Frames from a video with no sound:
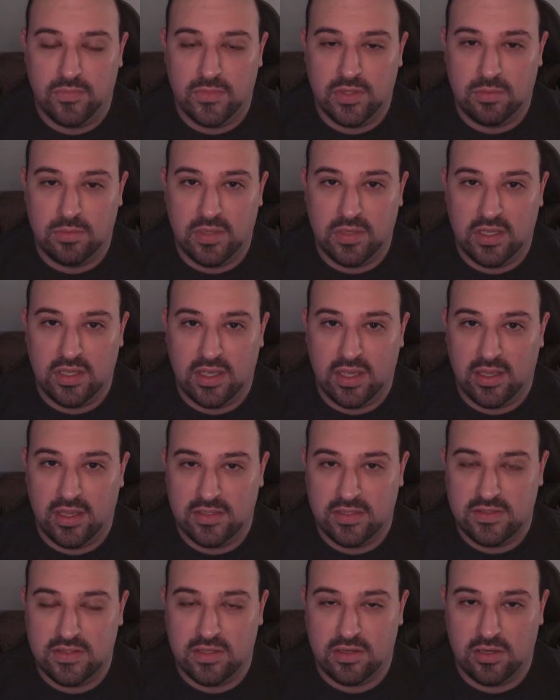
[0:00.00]
You hit
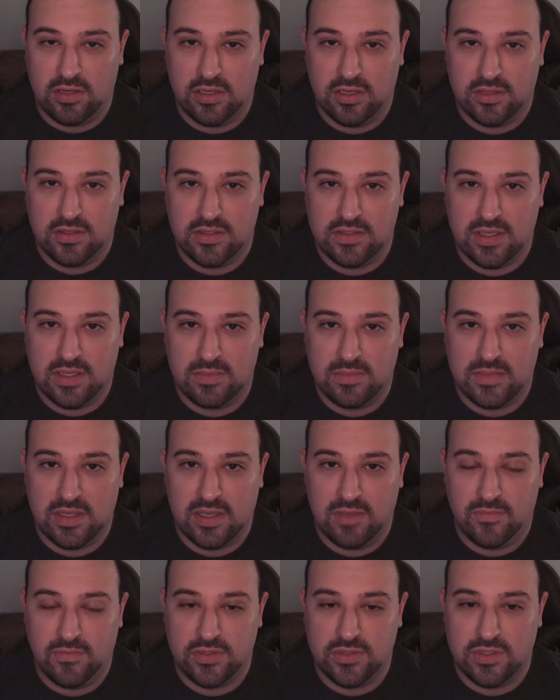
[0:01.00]
X and R at the same
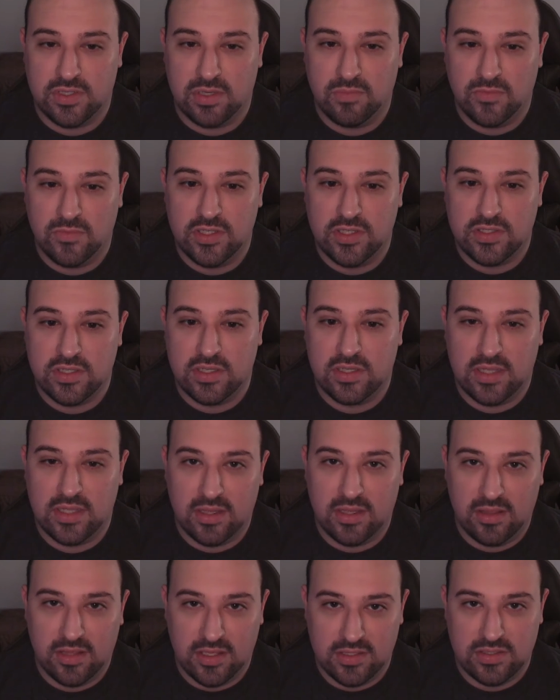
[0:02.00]
time. For some reason,
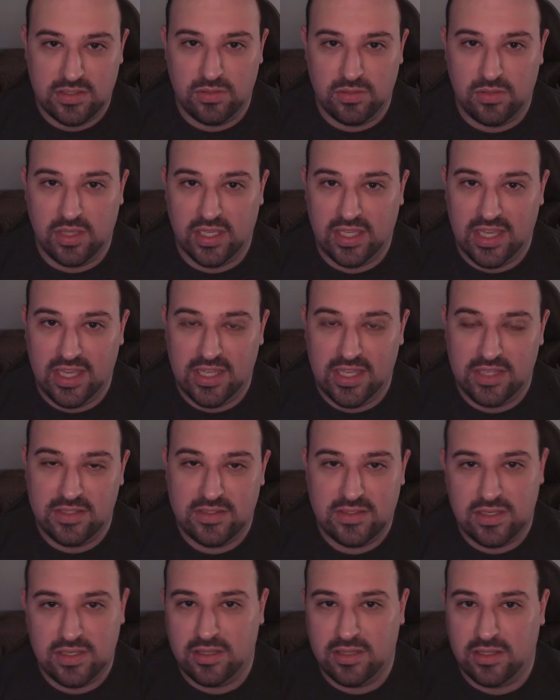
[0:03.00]
that lets you like
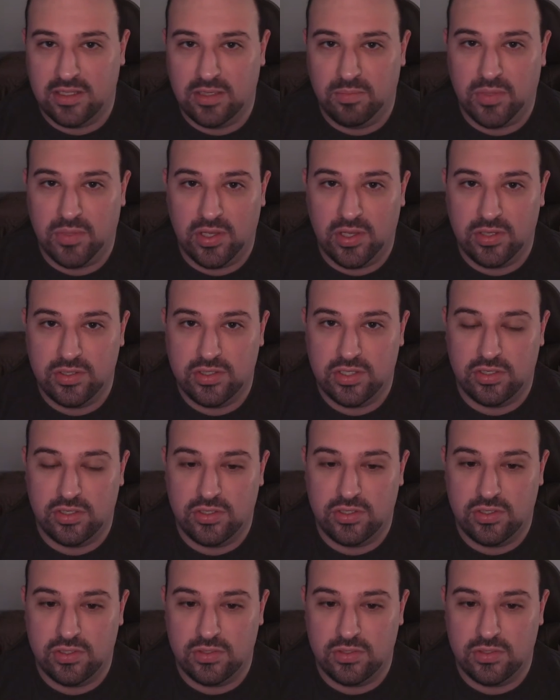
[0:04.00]
instantly punch and